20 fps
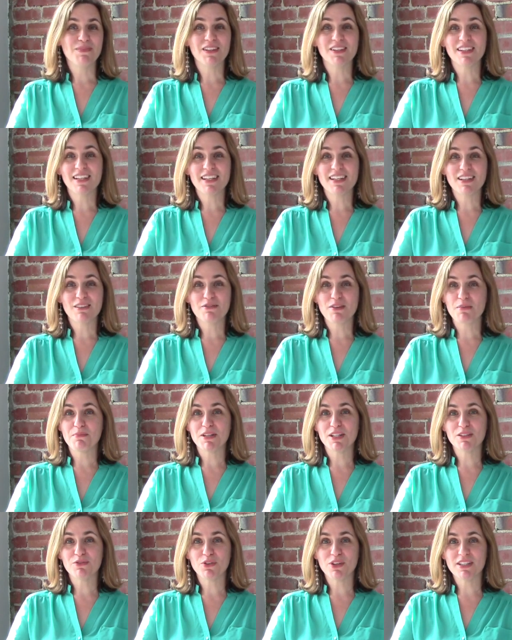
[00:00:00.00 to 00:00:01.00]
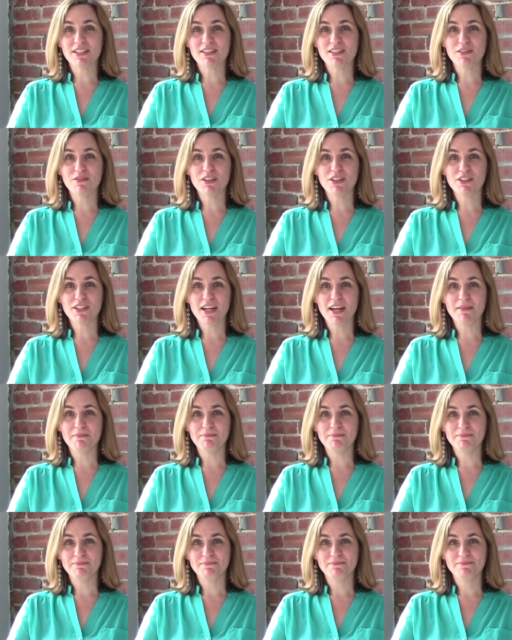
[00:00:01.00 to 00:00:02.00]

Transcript: the leading feminist voices of their time.